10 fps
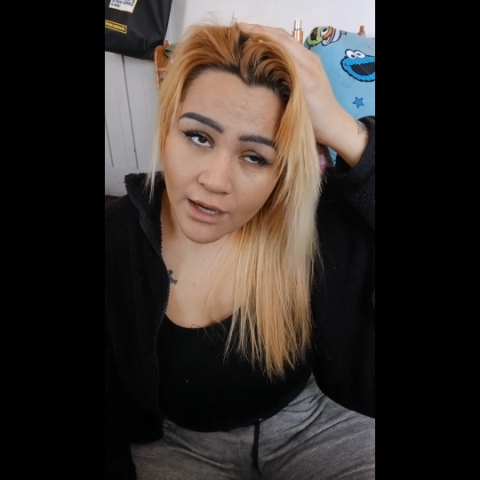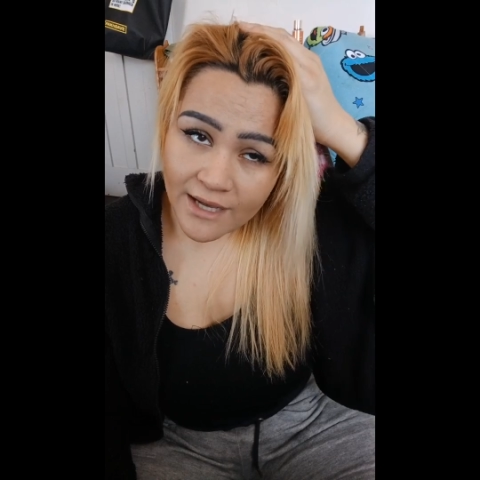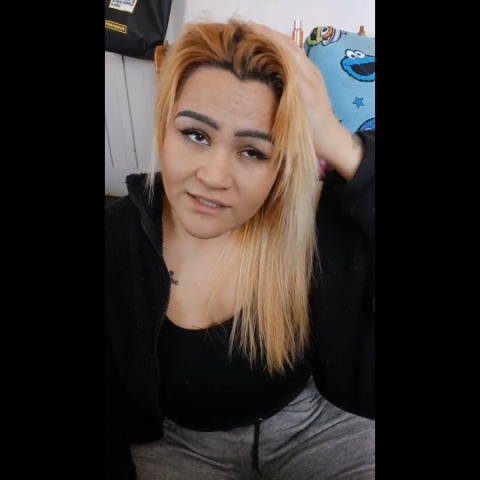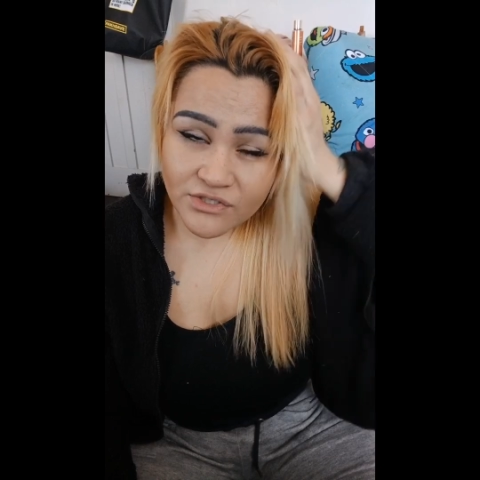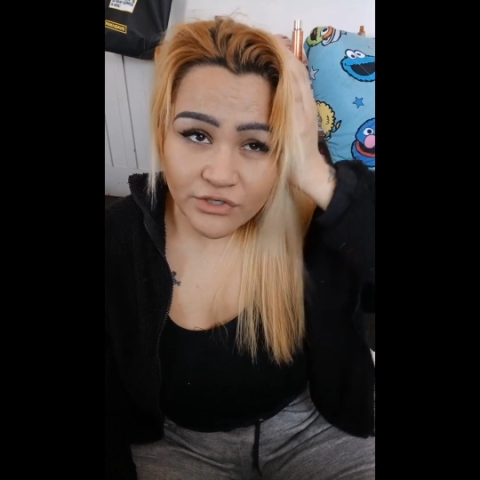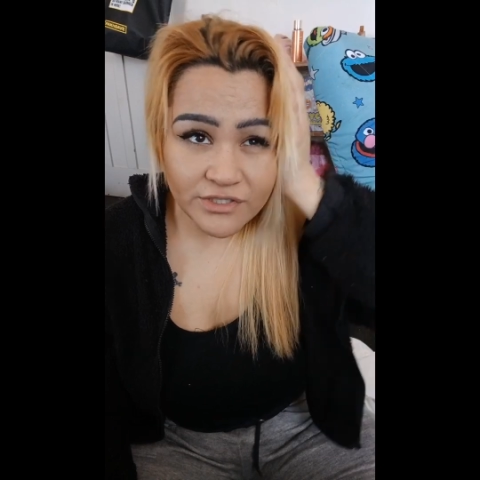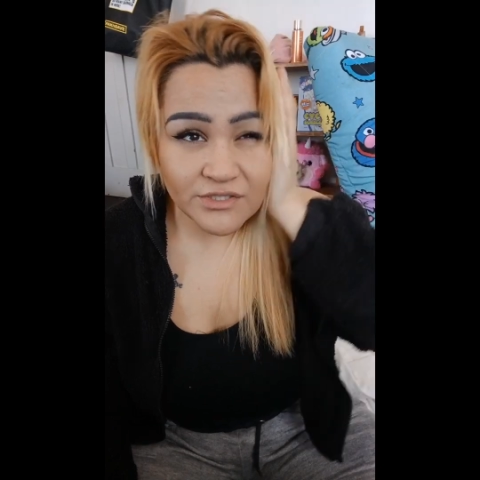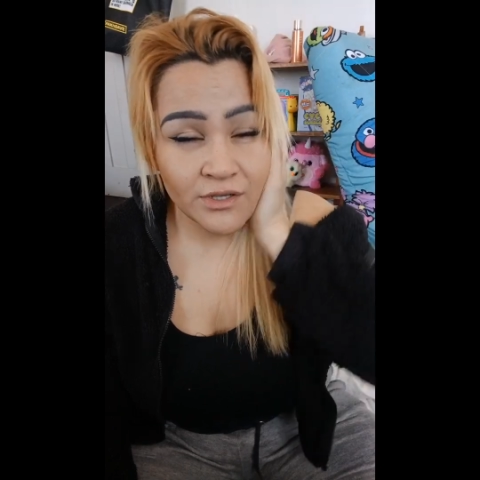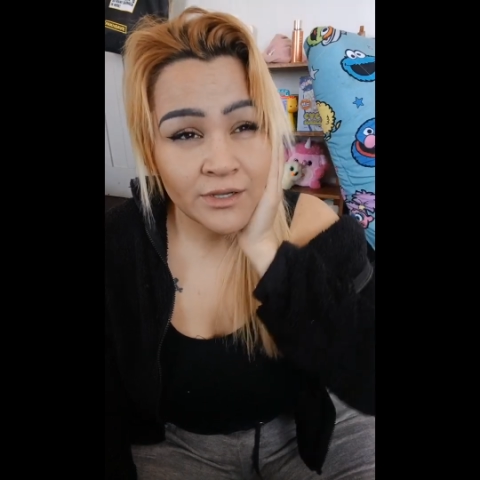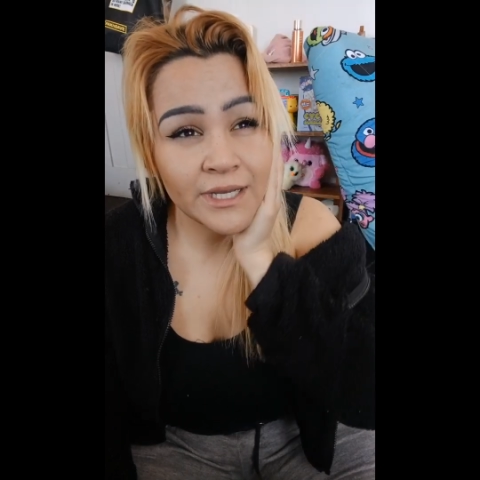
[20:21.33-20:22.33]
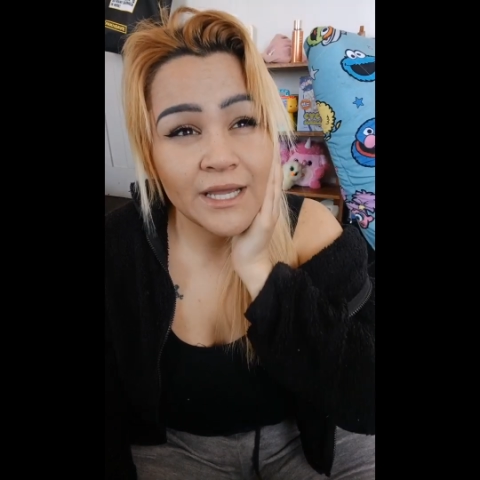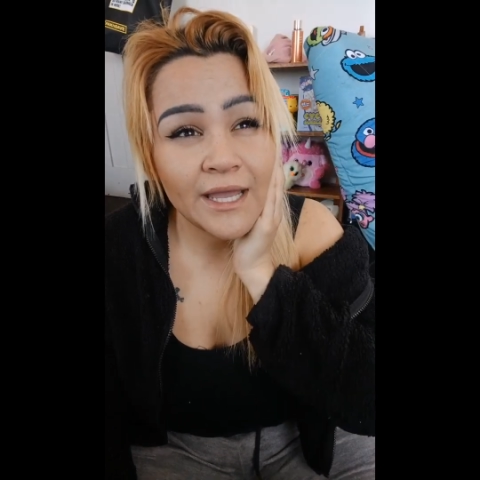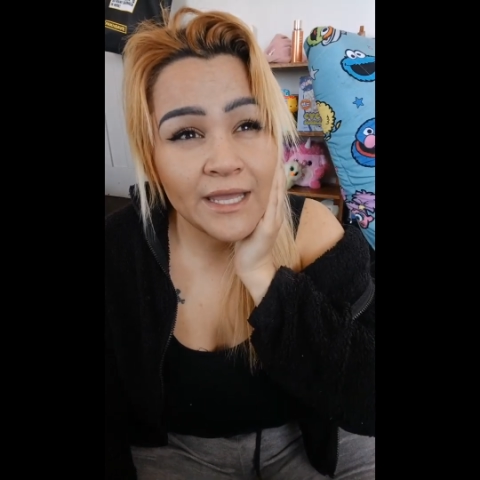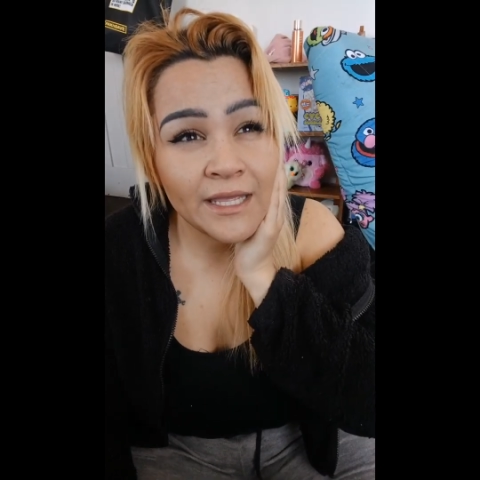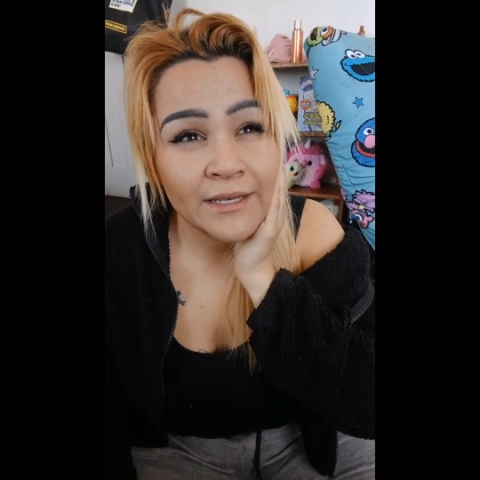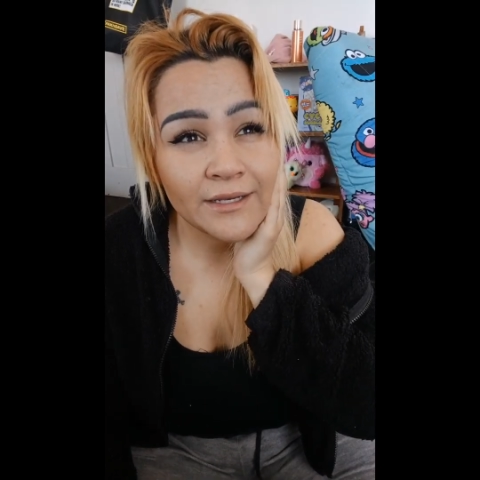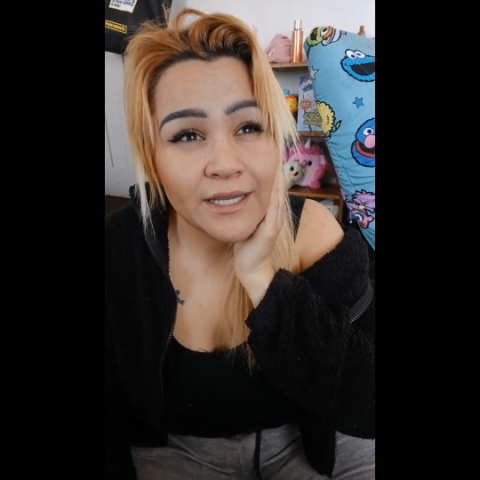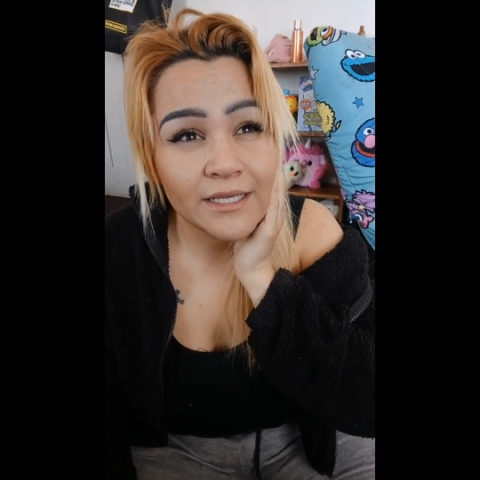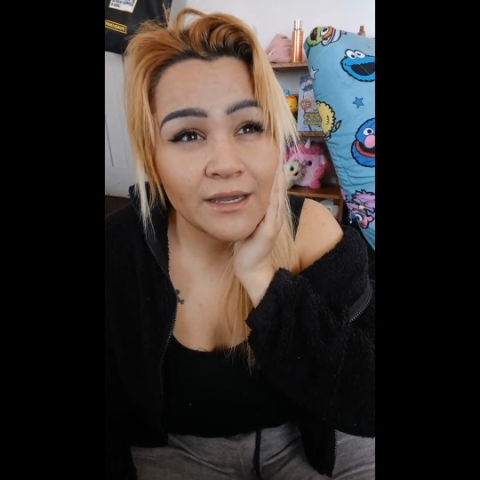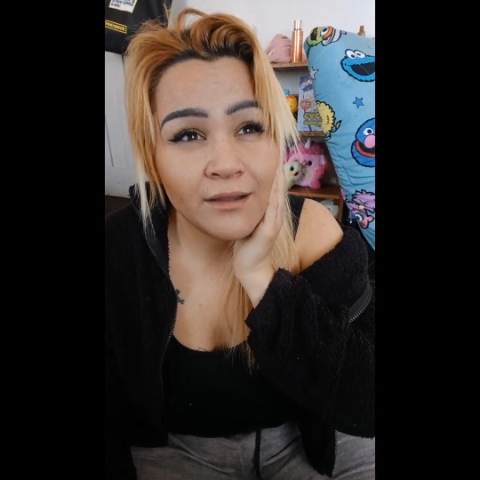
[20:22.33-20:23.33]
I just heard a song and
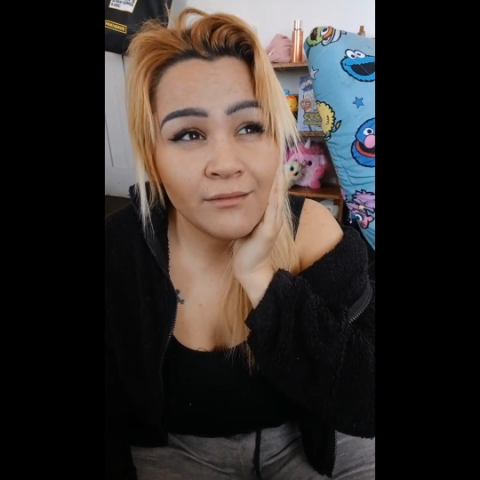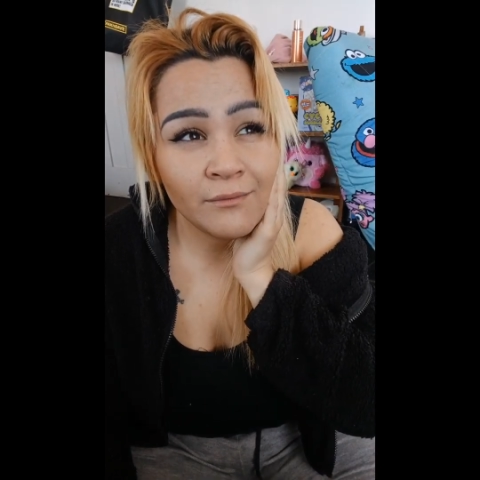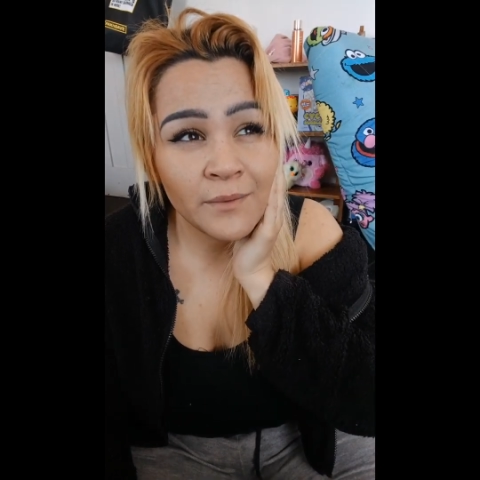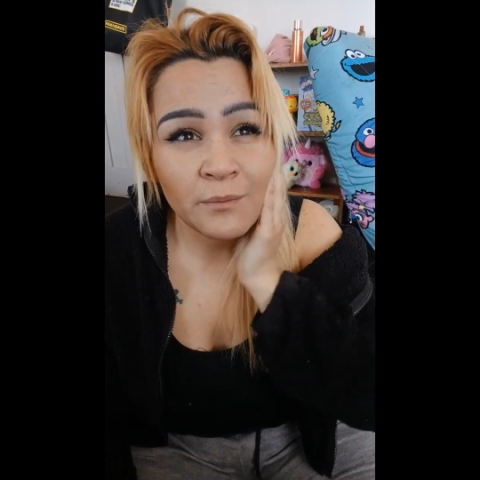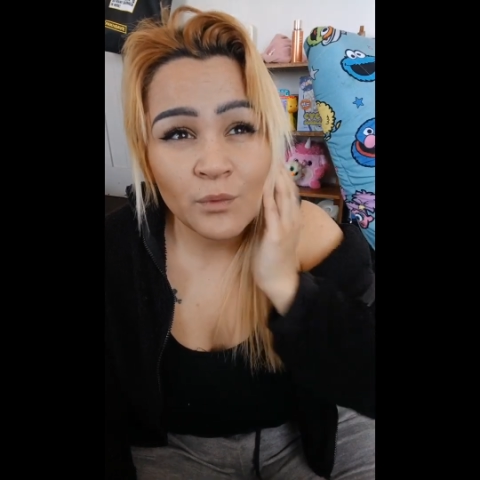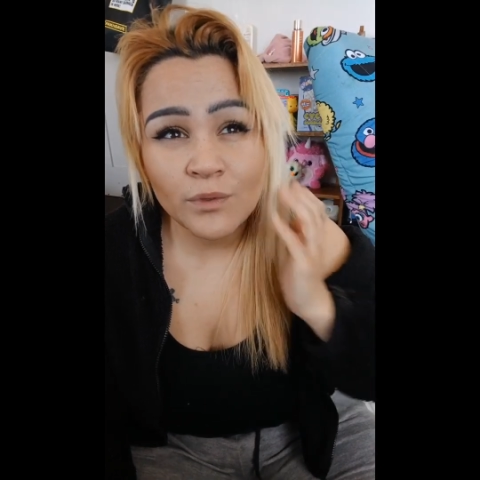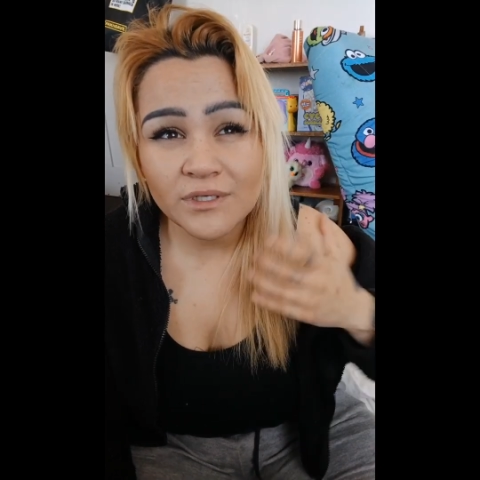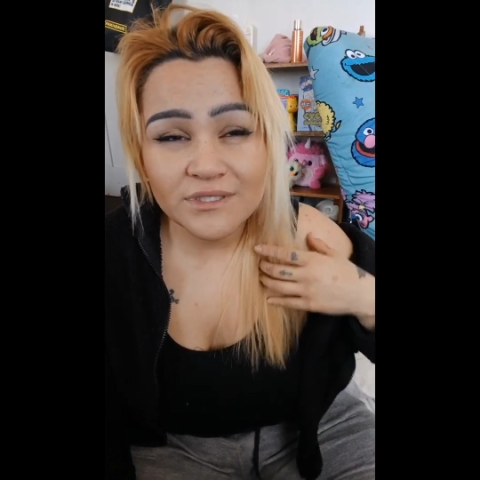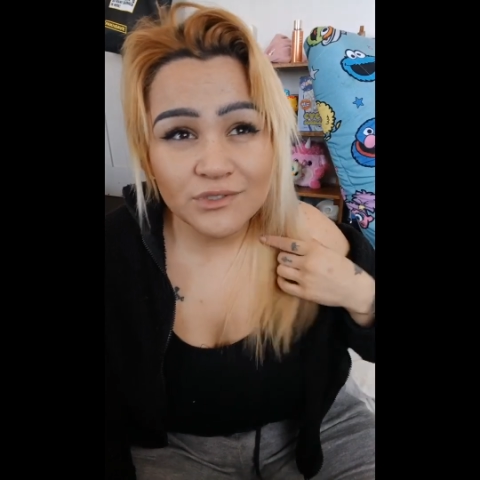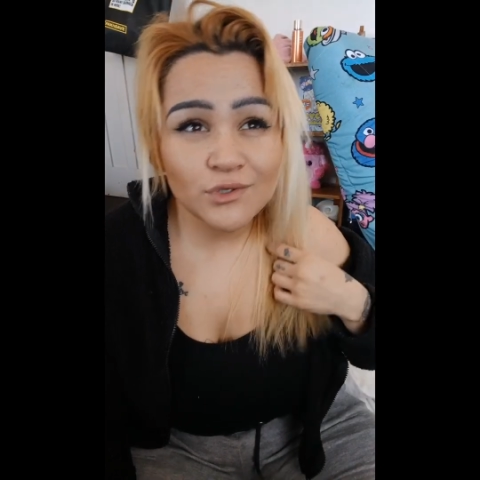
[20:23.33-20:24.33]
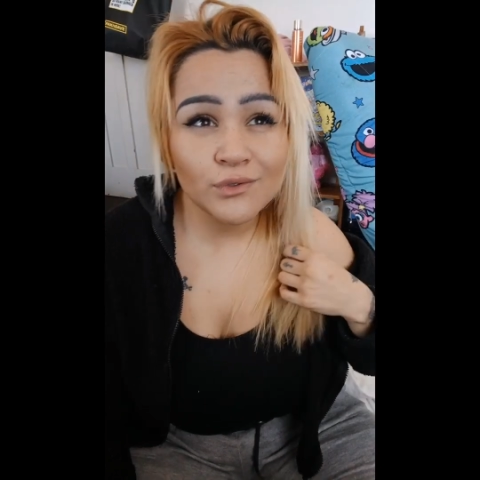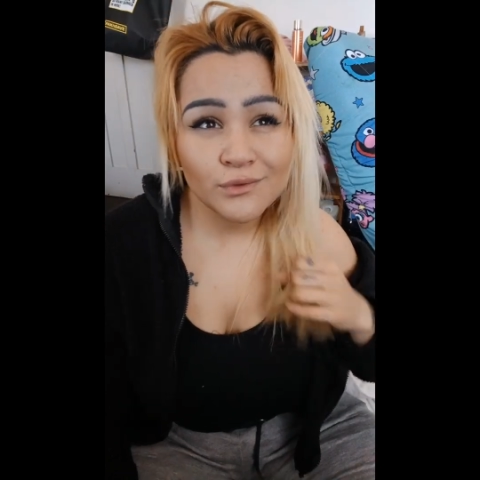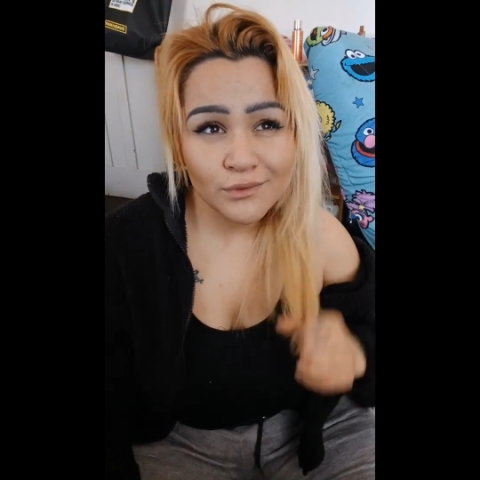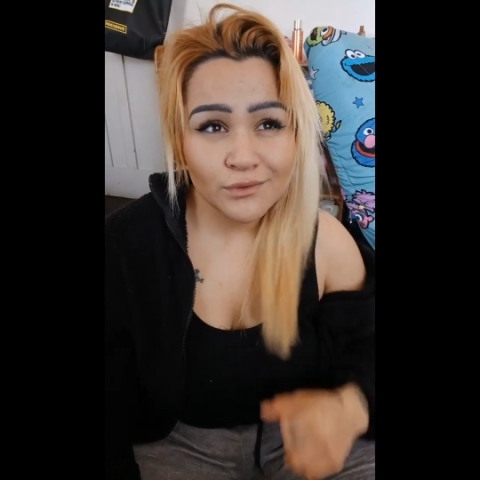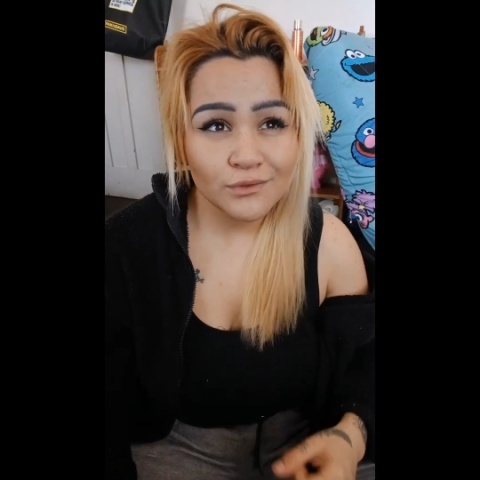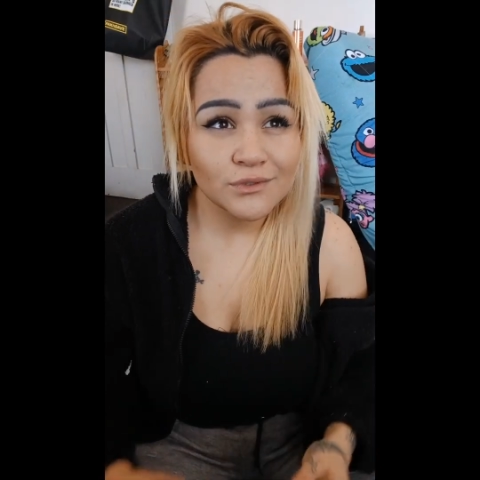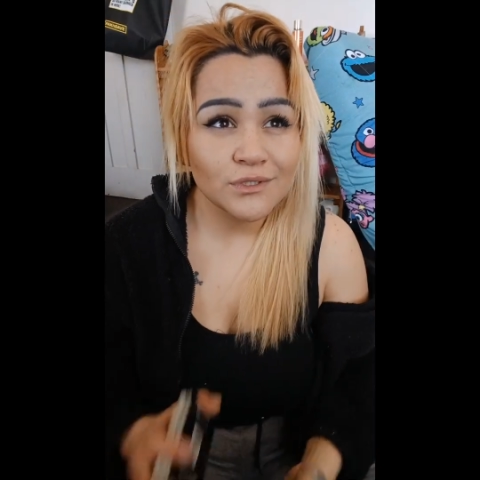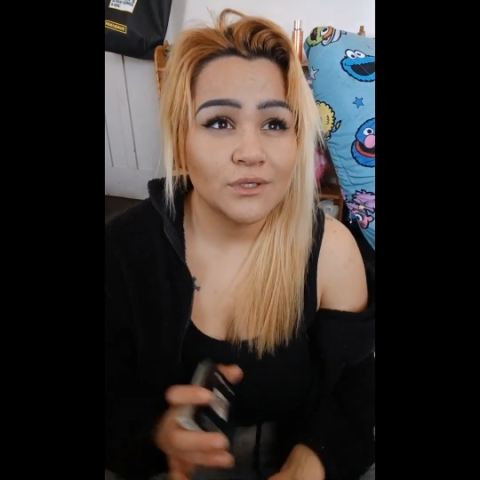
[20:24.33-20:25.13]
I can't remember what it's called,